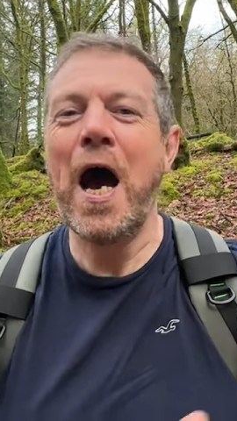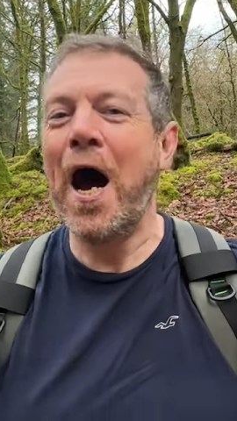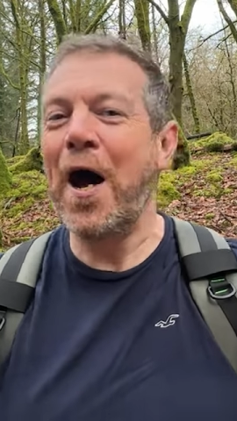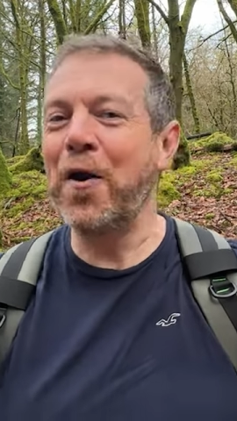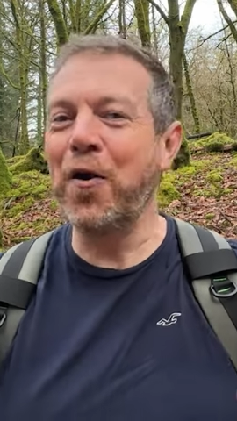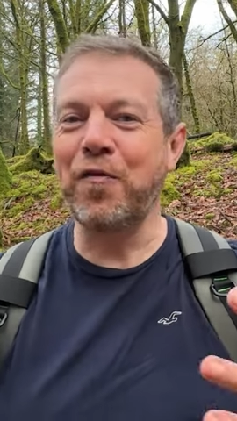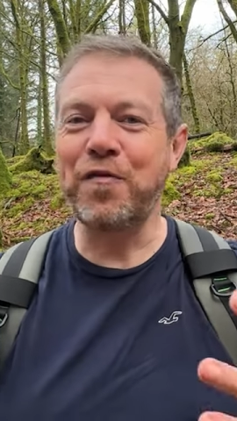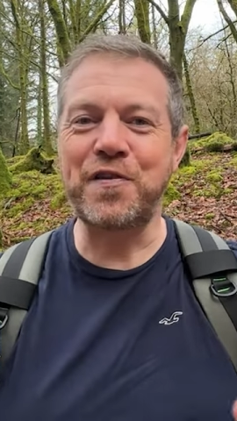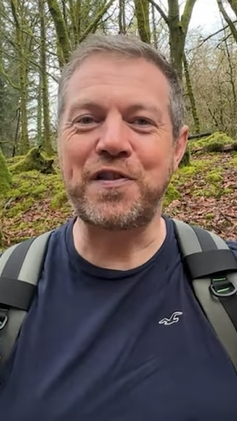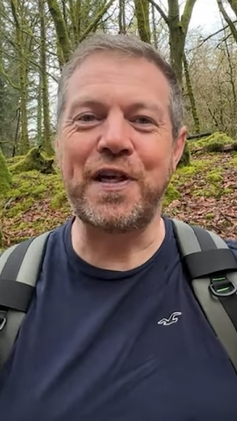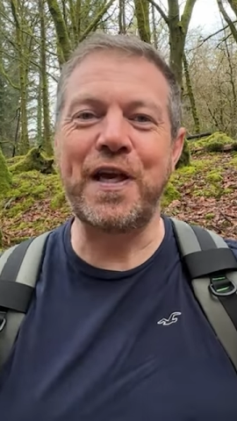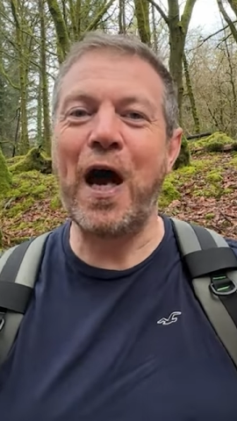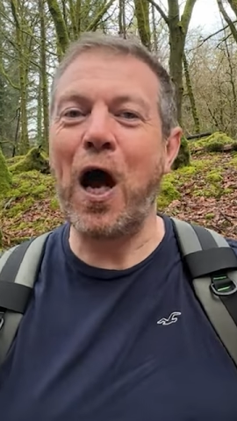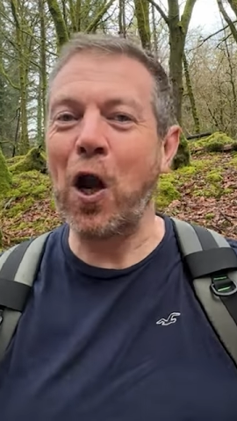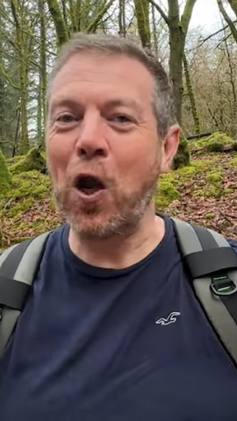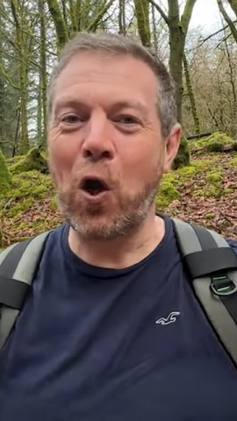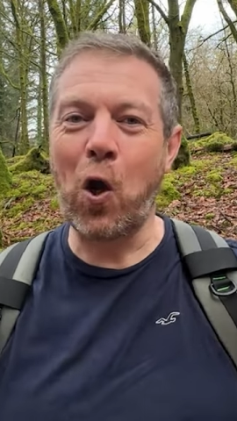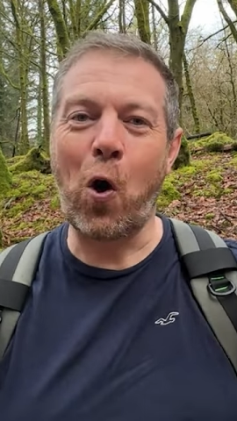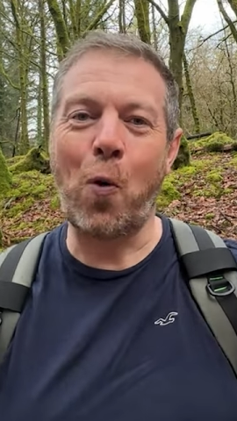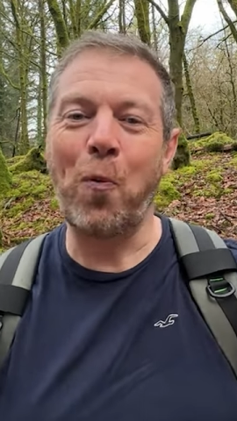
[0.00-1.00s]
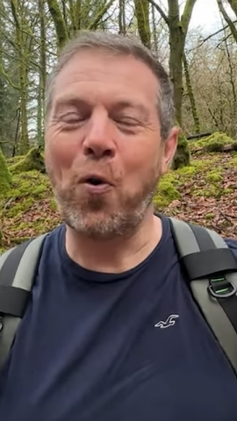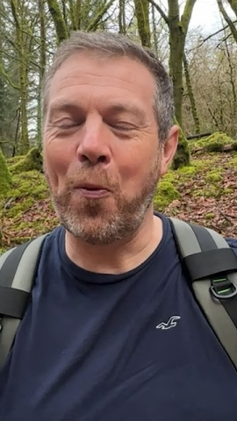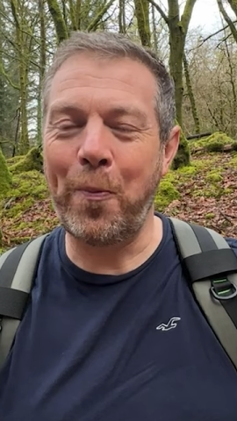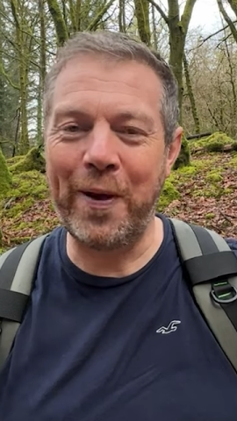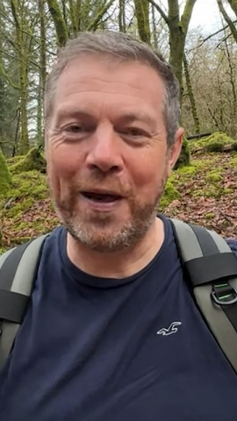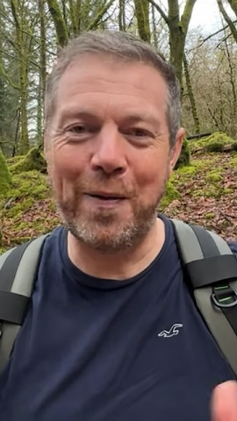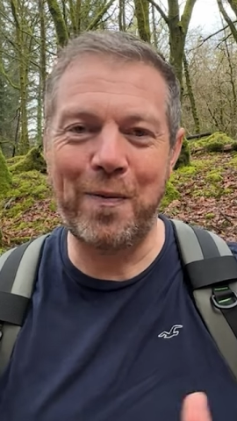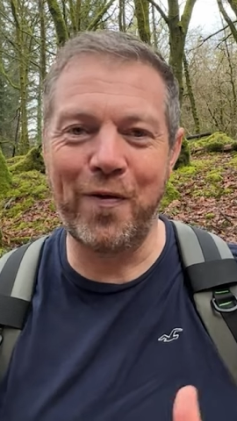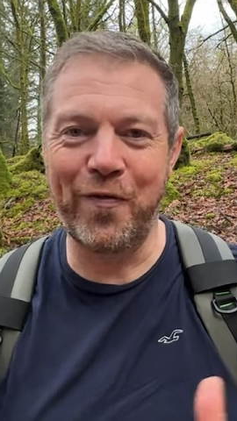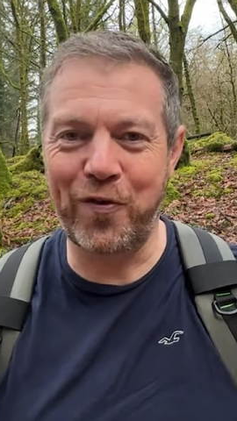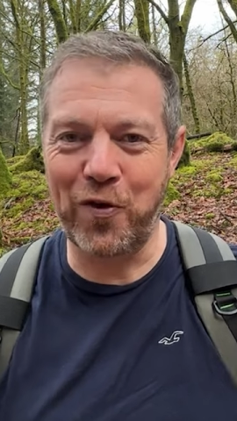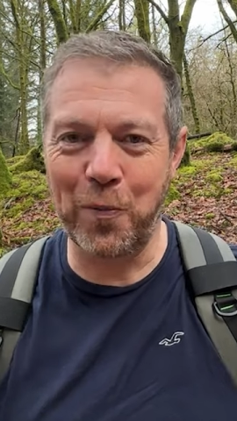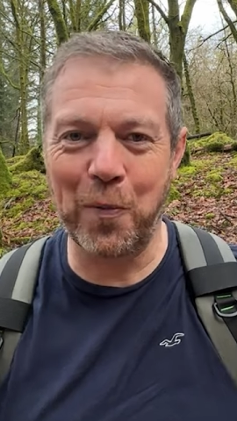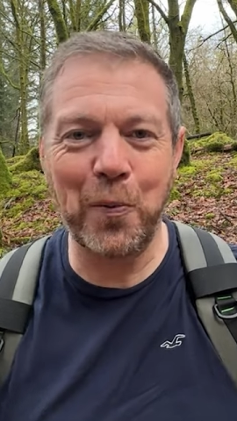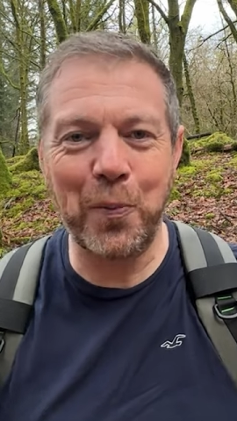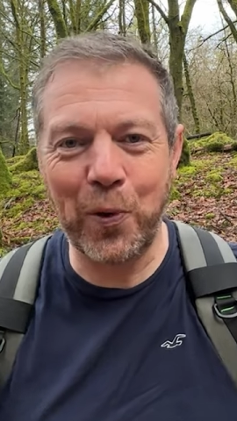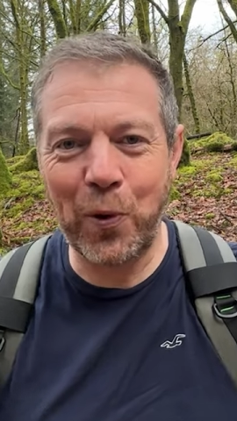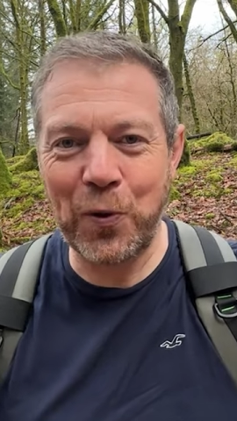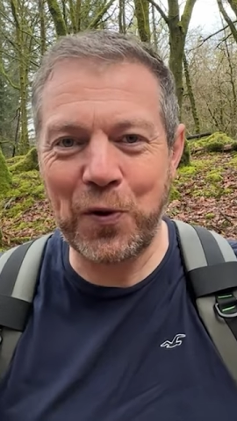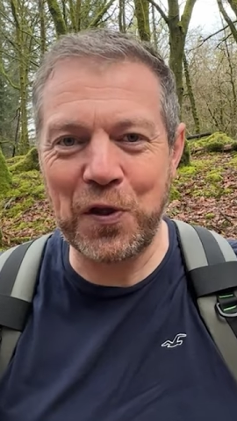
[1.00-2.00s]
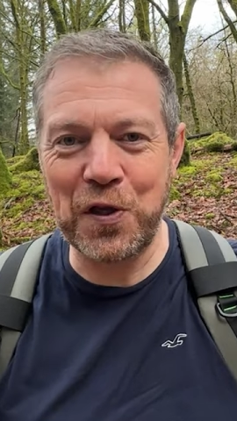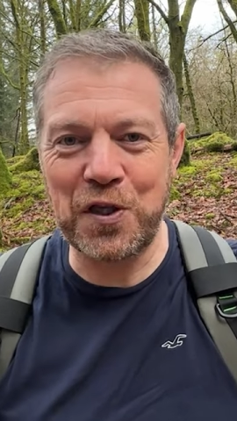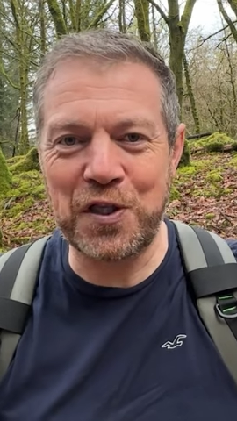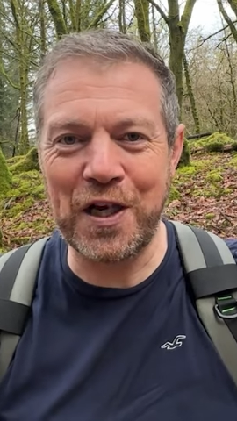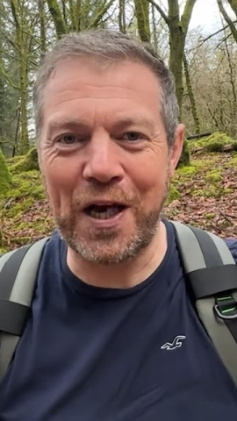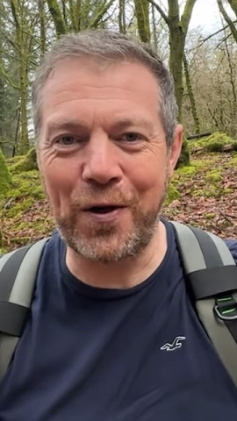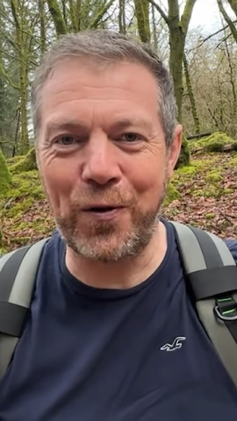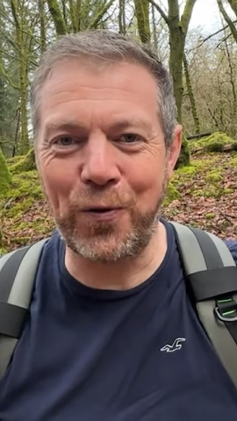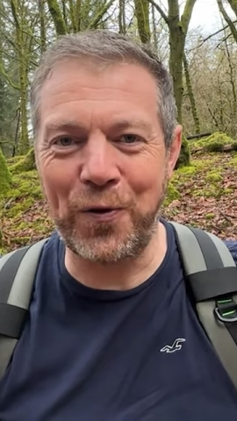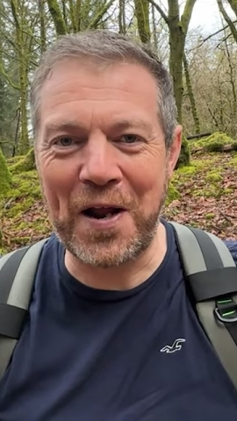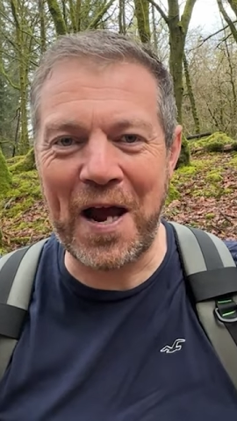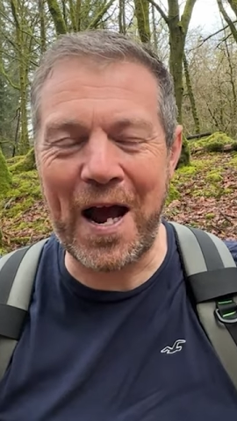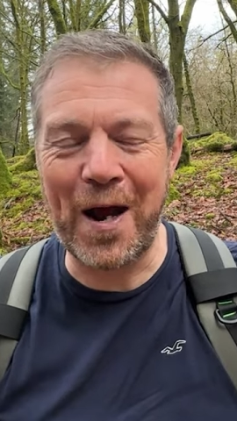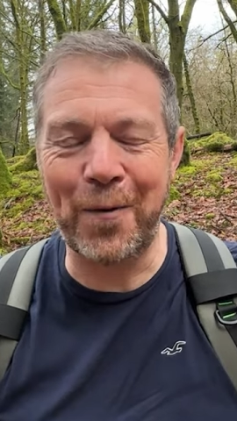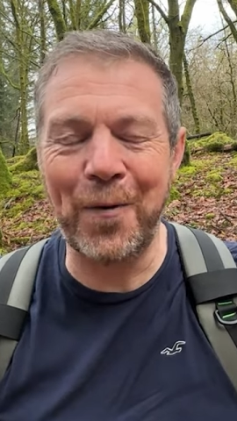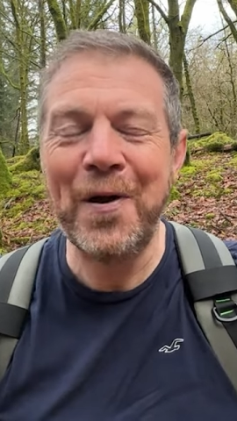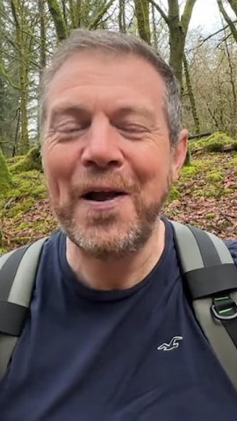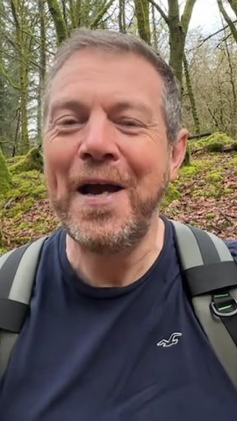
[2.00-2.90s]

And obviously a lot more people have come on board of the channel now.